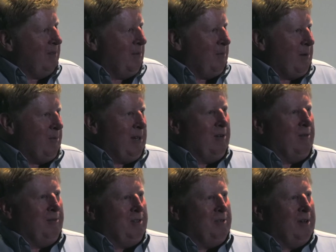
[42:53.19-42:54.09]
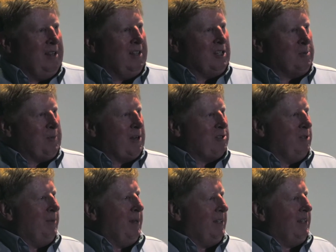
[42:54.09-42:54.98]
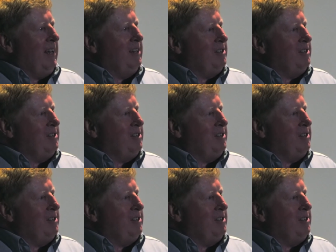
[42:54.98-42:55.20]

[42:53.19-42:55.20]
I mean, we don't do anything special about that.